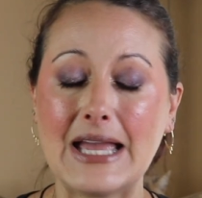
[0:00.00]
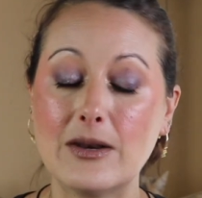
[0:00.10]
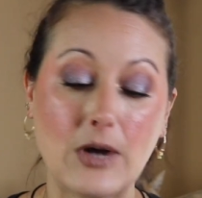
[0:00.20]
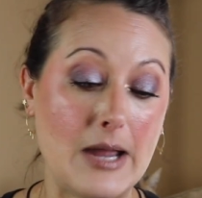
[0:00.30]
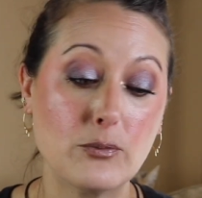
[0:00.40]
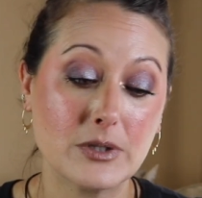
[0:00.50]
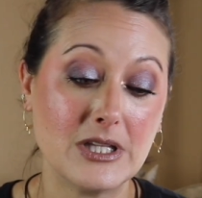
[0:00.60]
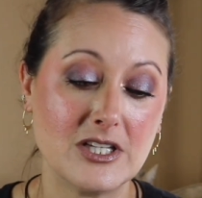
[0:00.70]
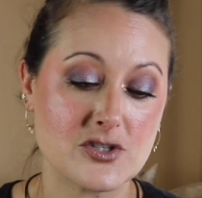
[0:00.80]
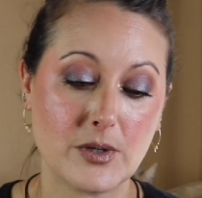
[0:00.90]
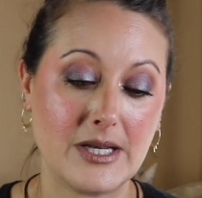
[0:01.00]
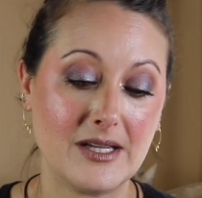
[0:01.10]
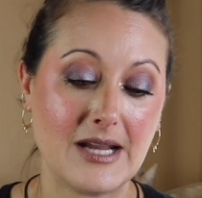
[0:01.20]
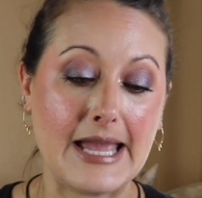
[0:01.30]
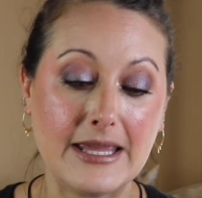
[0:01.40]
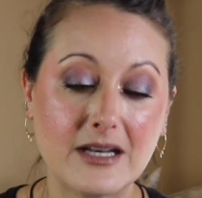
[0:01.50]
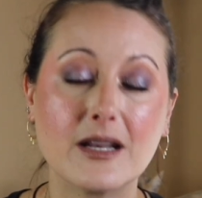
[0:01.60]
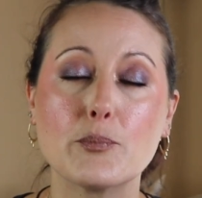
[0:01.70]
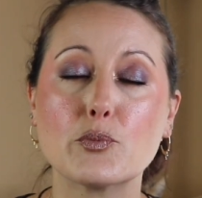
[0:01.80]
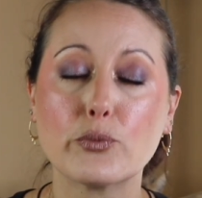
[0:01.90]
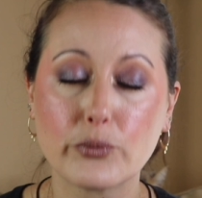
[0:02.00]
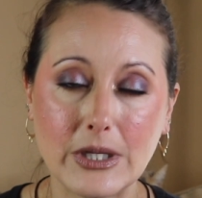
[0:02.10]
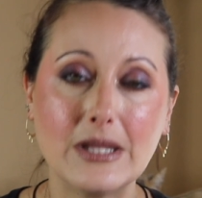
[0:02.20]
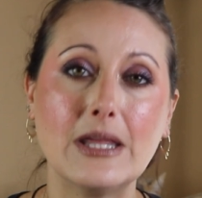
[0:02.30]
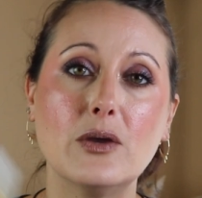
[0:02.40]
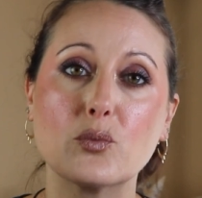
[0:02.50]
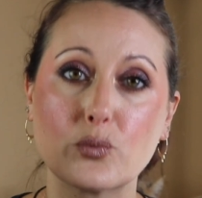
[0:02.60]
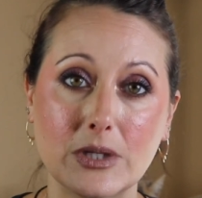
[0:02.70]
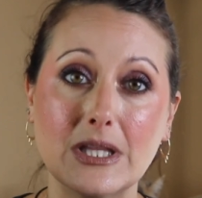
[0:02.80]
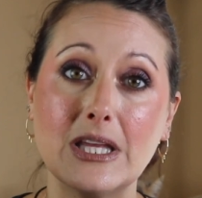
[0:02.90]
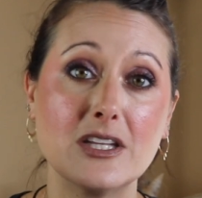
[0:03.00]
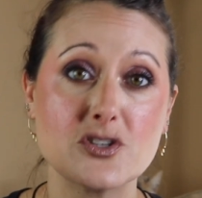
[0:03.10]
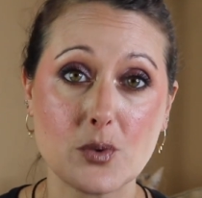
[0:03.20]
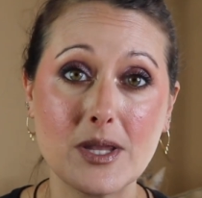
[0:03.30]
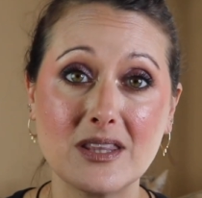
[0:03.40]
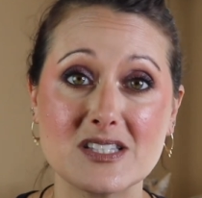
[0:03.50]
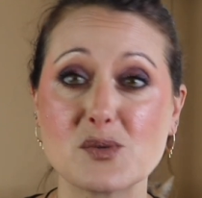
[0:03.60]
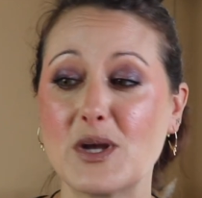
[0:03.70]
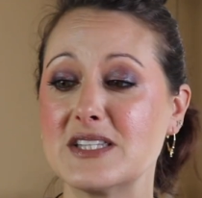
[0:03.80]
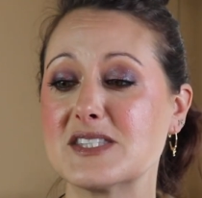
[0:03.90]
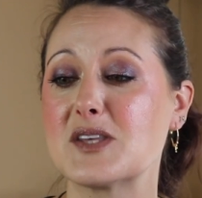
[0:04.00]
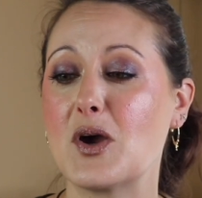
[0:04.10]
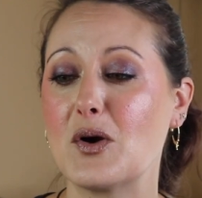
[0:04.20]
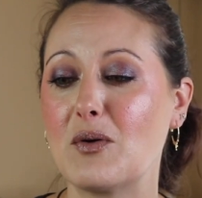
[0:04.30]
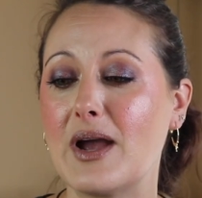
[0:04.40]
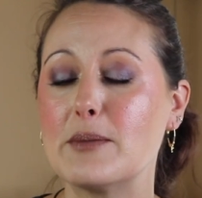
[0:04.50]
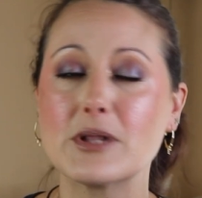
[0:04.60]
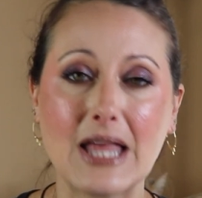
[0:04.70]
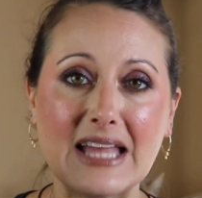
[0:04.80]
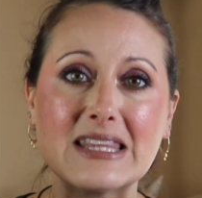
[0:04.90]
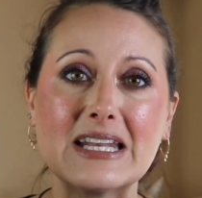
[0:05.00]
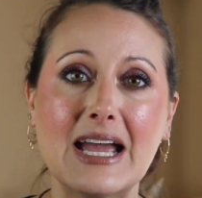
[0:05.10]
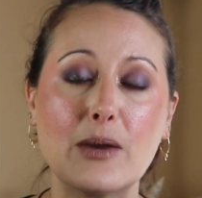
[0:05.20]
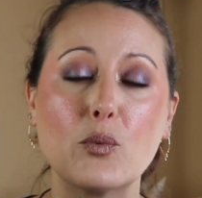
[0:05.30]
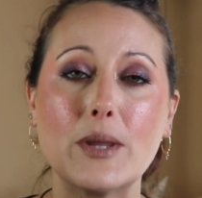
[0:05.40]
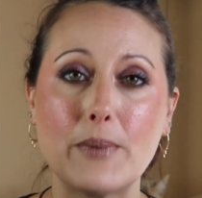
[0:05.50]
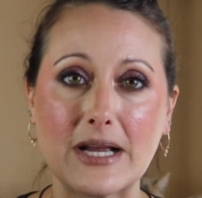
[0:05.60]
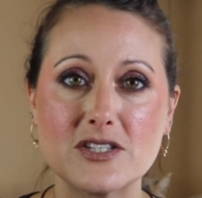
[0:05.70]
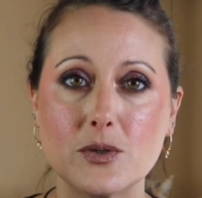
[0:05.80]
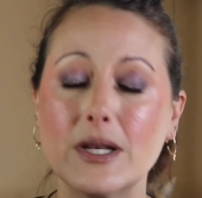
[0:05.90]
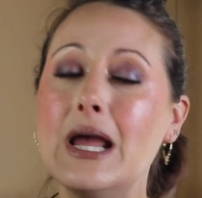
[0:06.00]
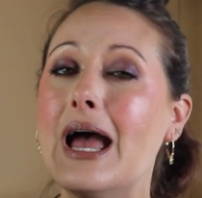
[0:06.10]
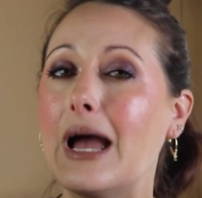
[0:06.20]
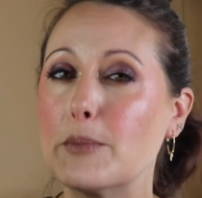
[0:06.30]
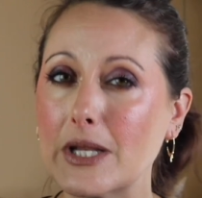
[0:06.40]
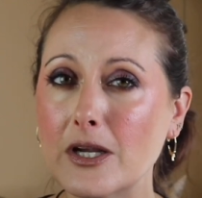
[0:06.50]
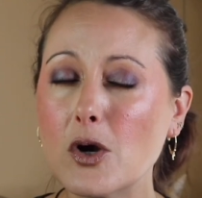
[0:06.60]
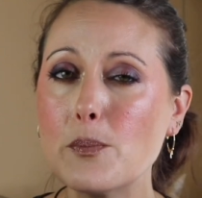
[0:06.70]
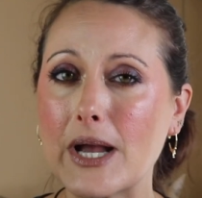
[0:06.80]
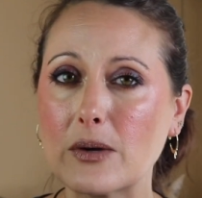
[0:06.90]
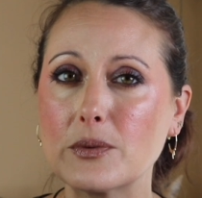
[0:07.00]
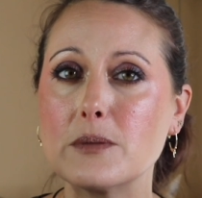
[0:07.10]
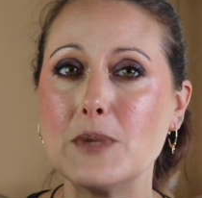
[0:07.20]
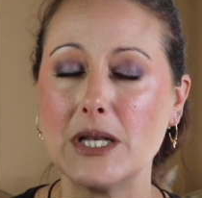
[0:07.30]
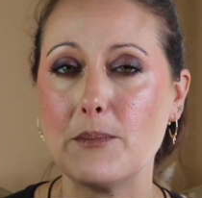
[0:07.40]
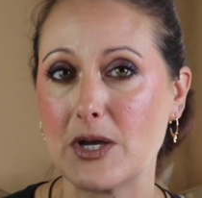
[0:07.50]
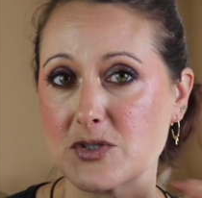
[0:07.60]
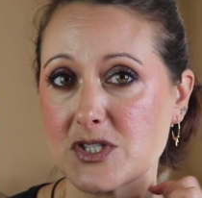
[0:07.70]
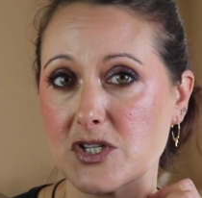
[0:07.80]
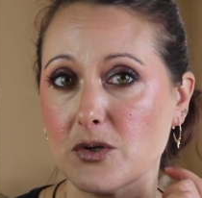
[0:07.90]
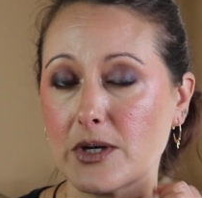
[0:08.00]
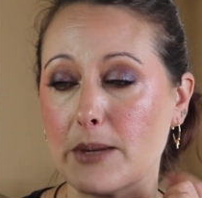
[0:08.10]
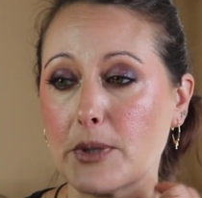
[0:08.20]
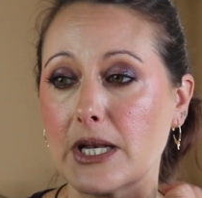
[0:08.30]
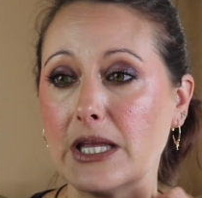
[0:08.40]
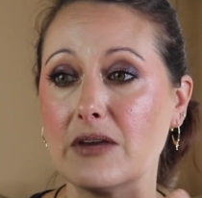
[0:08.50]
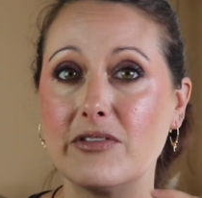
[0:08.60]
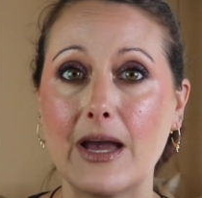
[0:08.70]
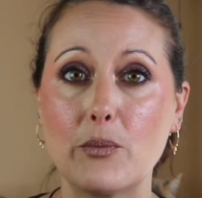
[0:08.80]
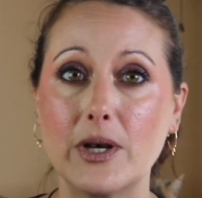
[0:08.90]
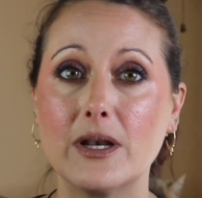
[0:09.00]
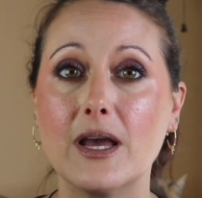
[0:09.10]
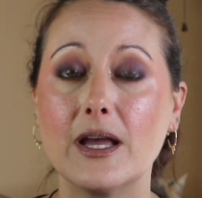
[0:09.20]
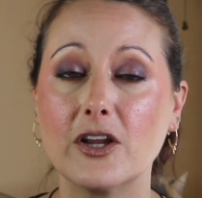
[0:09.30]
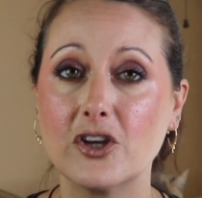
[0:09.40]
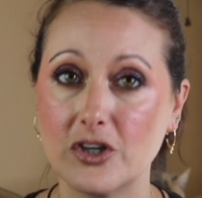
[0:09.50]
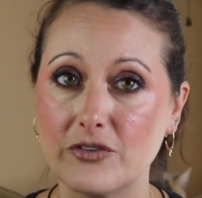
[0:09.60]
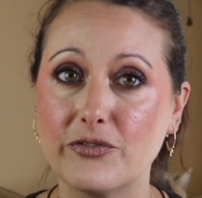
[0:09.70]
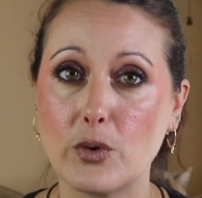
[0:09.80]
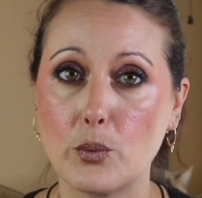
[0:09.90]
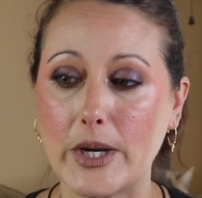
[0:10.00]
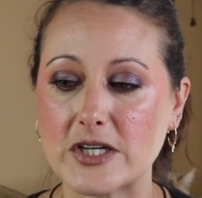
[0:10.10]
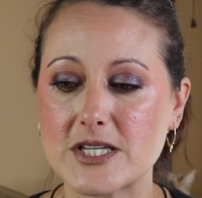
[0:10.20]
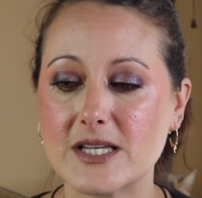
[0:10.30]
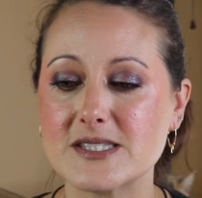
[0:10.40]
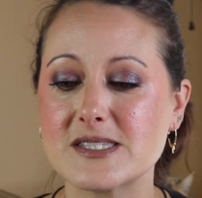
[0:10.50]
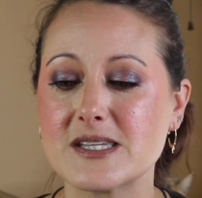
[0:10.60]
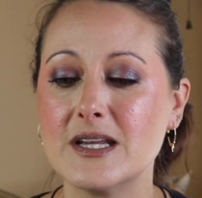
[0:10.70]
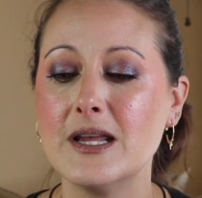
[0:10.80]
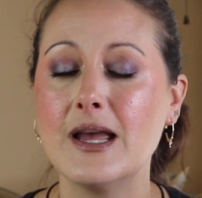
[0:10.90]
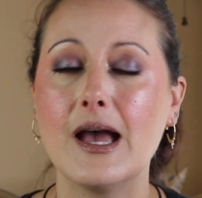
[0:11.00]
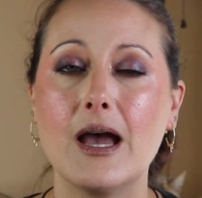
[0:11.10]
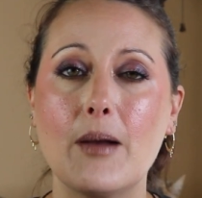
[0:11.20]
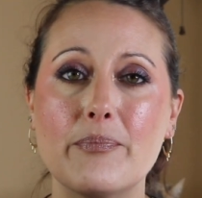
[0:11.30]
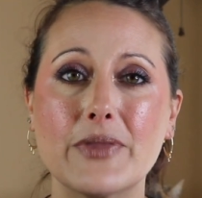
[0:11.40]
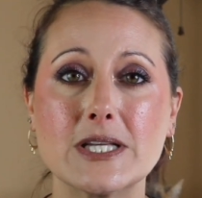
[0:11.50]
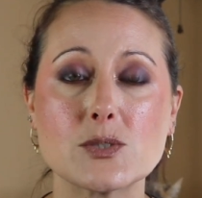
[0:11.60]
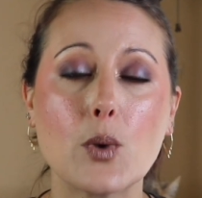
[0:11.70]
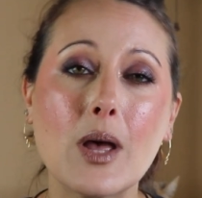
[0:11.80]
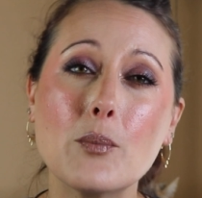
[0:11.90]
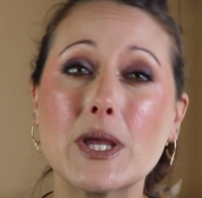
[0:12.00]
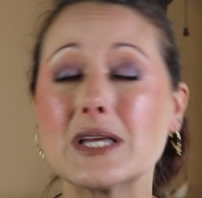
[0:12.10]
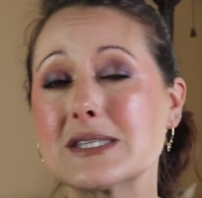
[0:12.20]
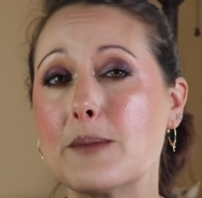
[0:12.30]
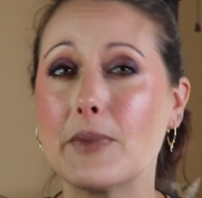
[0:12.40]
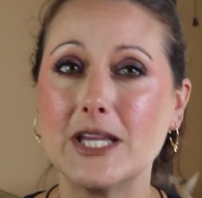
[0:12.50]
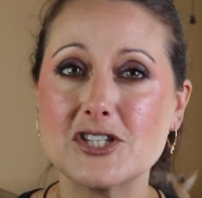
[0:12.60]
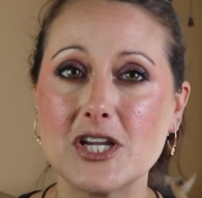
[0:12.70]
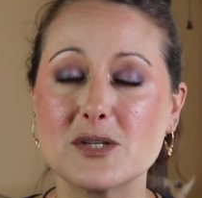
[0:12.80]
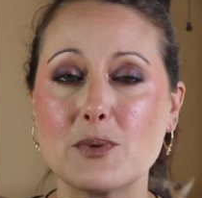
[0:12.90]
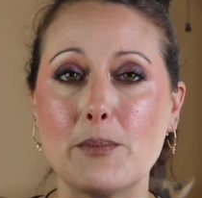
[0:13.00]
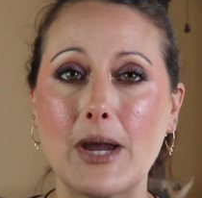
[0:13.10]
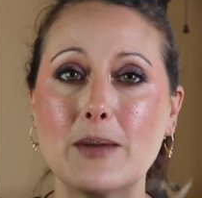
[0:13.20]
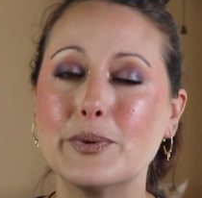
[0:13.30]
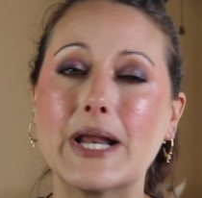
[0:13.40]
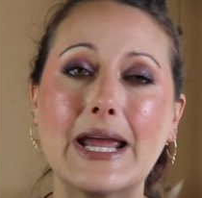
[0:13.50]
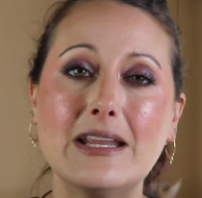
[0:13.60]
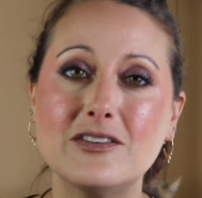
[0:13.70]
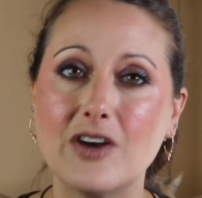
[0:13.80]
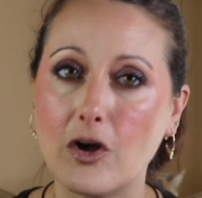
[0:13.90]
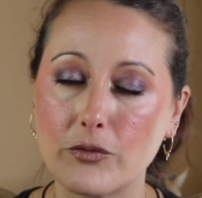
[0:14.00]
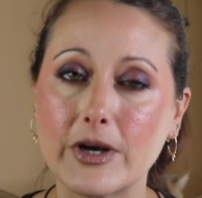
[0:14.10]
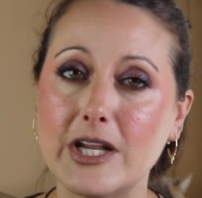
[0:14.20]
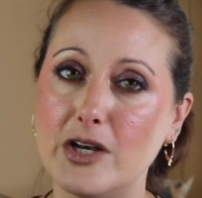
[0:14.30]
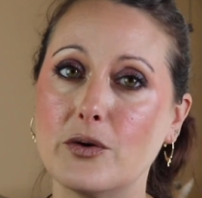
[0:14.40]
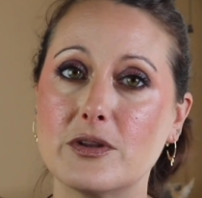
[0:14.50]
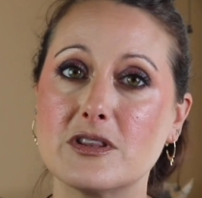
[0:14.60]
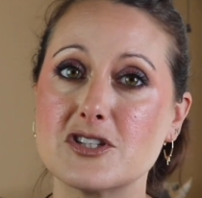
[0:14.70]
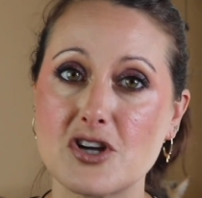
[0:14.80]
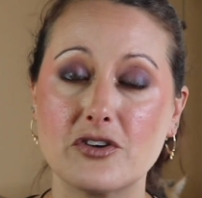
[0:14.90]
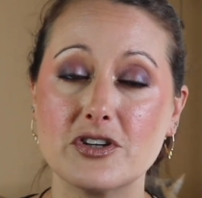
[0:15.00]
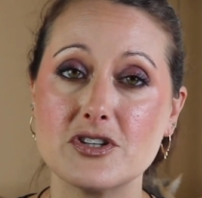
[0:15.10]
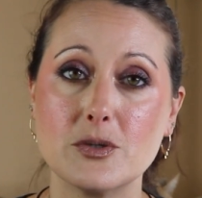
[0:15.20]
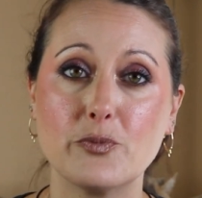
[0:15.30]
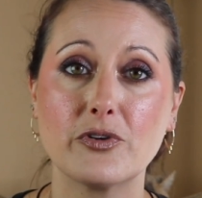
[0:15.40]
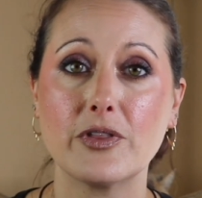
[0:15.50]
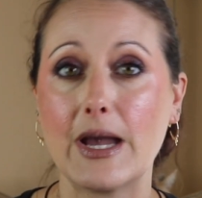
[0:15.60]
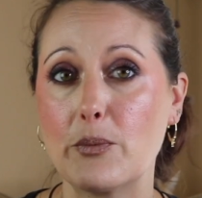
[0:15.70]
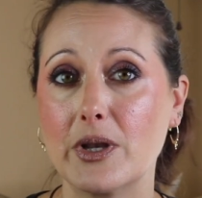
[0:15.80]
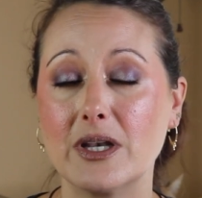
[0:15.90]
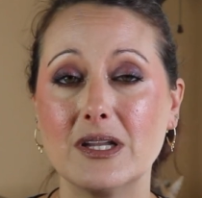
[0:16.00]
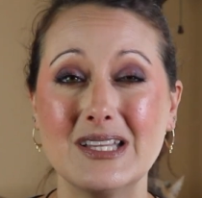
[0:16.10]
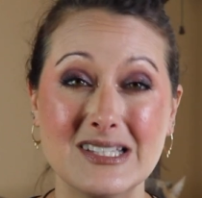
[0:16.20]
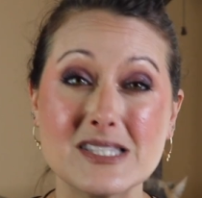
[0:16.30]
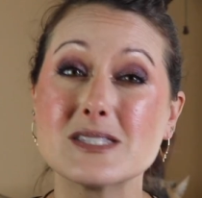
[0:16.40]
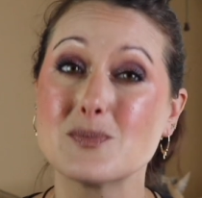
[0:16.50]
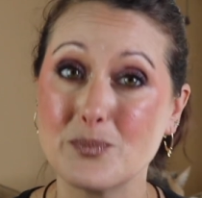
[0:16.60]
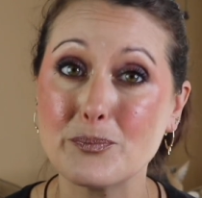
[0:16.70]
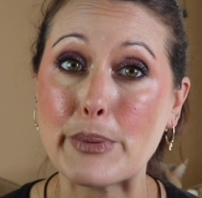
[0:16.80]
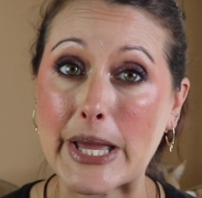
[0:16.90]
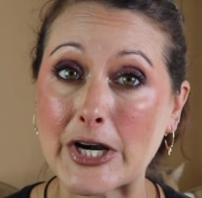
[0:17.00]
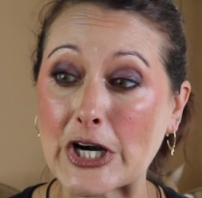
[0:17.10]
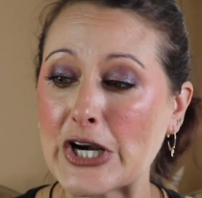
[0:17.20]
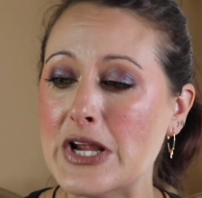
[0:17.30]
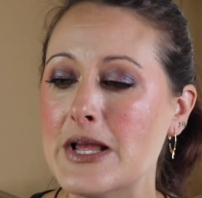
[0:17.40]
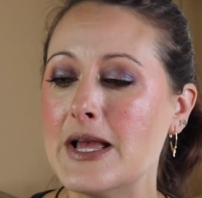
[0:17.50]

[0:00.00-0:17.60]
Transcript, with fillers: I don't, I really enjoyed it. I ended up really, really enjoying this one. So I'm glad that I went back to it. I'm gonna go back with the Minnie Mouse too, and I'm gonna give that one a good full wear test. Um, as well because I might change my mind, but I already know that the genre dupe for that one is better.